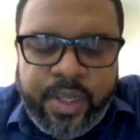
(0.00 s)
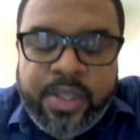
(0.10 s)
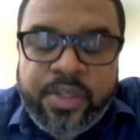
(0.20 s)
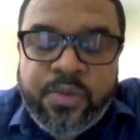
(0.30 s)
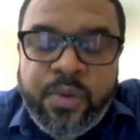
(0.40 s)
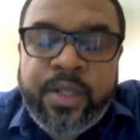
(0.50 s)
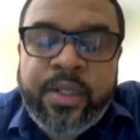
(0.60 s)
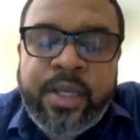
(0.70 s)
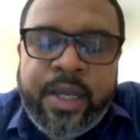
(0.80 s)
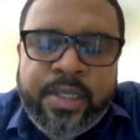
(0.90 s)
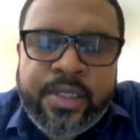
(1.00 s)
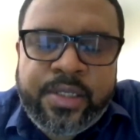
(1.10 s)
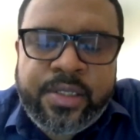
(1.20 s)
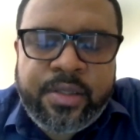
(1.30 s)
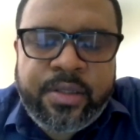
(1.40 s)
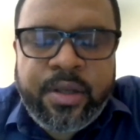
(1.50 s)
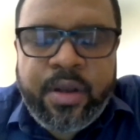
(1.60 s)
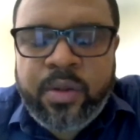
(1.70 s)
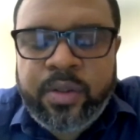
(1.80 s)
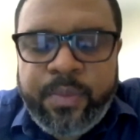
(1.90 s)
as well as the
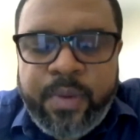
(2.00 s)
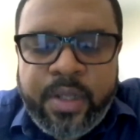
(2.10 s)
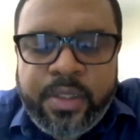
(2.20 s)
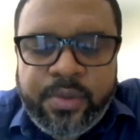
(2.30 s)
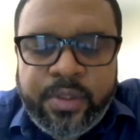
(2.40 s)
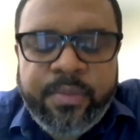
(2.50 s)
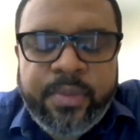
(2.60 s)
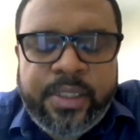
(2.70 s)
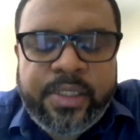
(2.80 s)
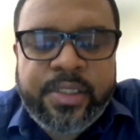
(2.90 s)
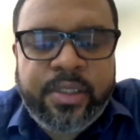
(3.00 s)
counterparts with the Belize